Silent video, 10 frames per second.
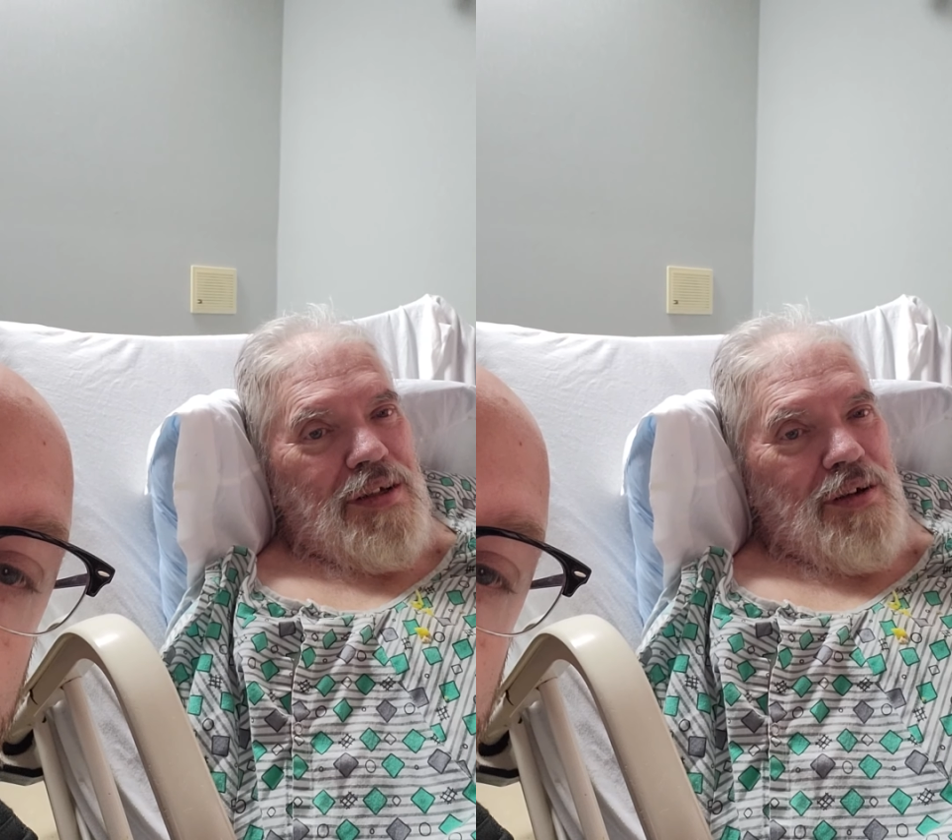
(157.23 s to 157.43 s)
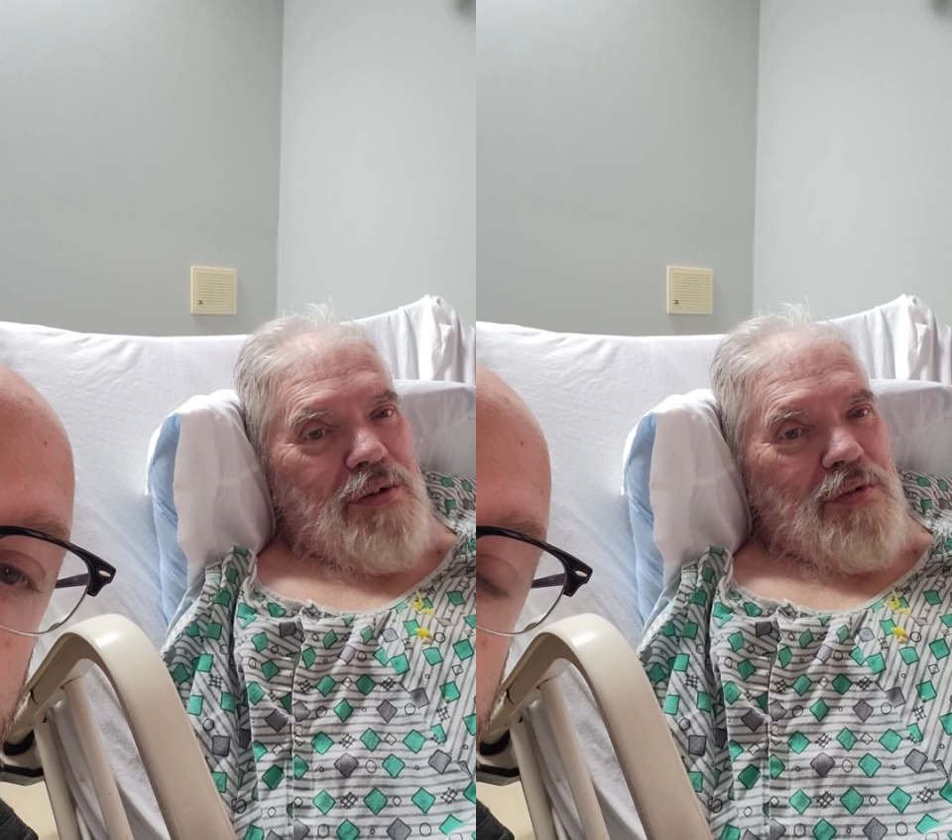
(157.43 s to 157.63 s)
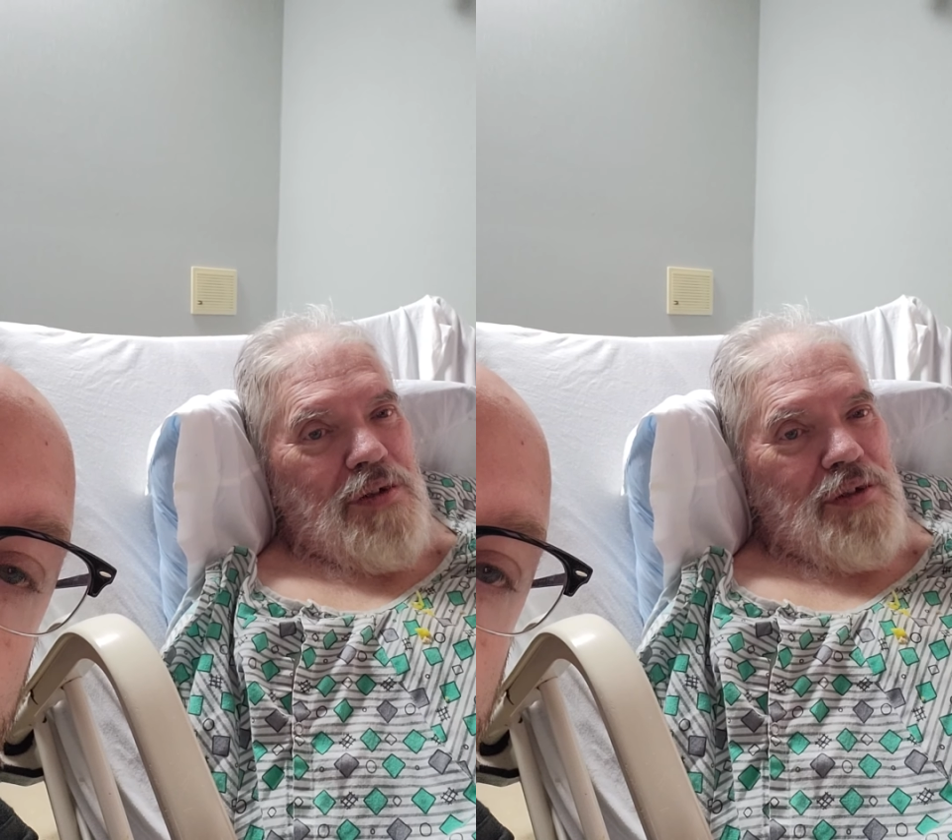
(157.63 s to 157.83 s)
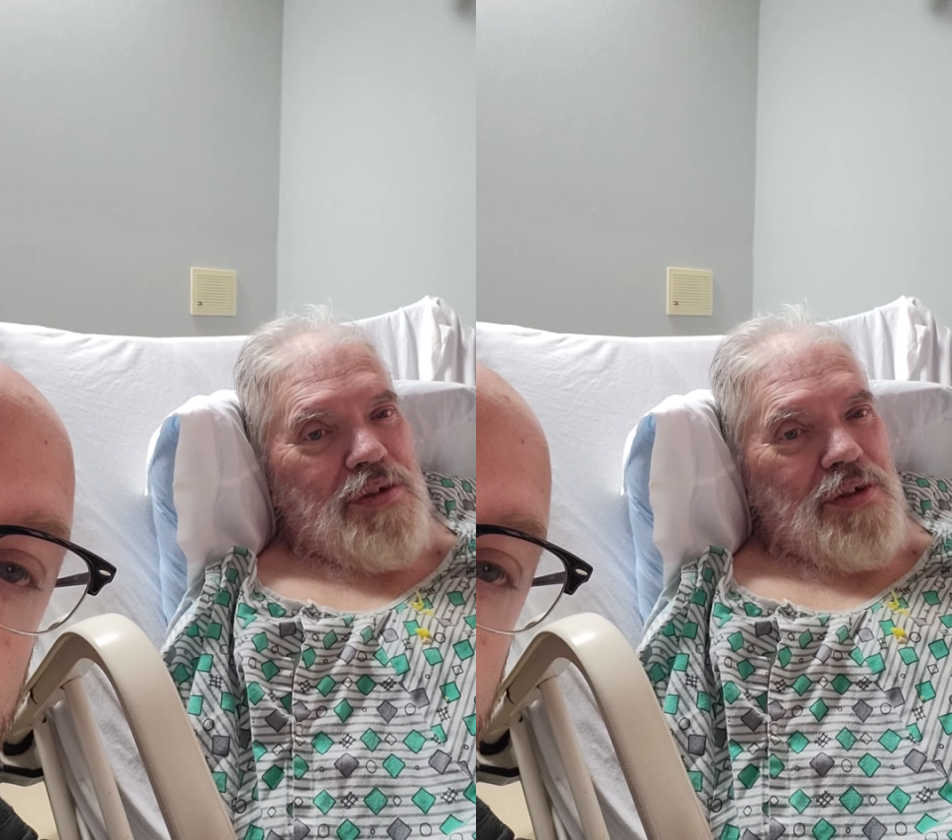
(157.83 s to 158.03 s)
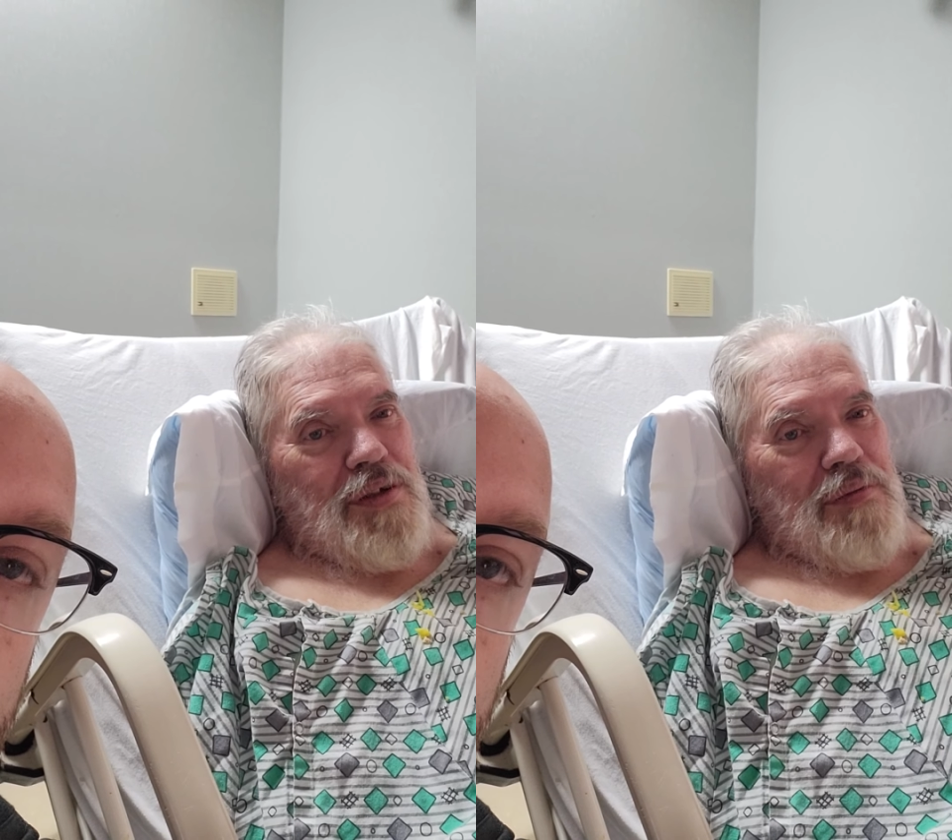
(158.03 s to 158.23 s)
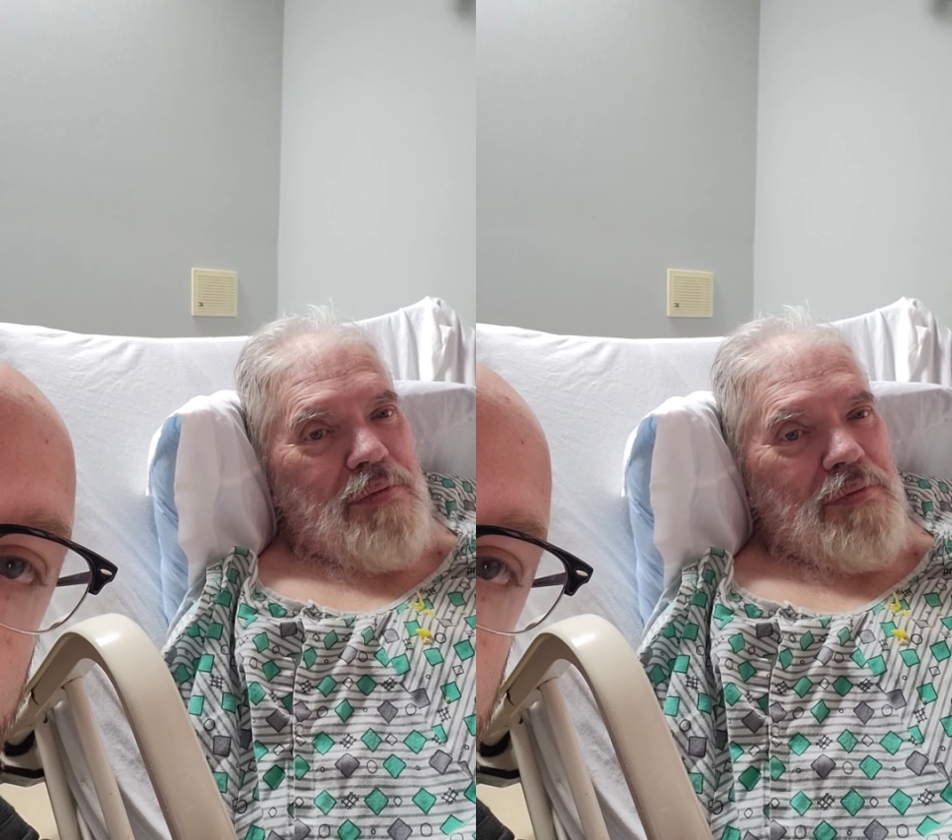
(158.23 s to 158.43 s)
go visit them.